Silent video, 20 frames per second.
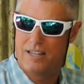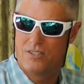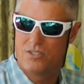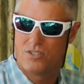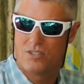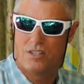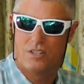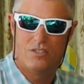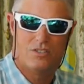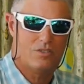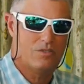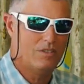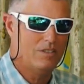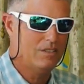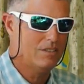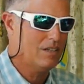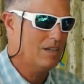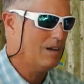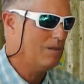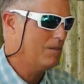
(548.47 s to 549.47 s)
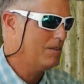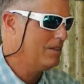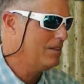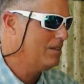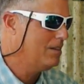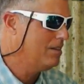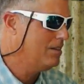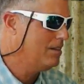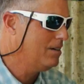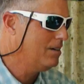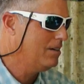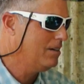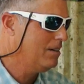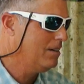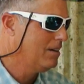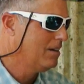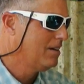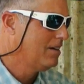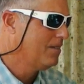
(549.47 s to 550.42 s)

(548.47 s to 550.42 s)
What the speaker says: It's sunscreen time of the year.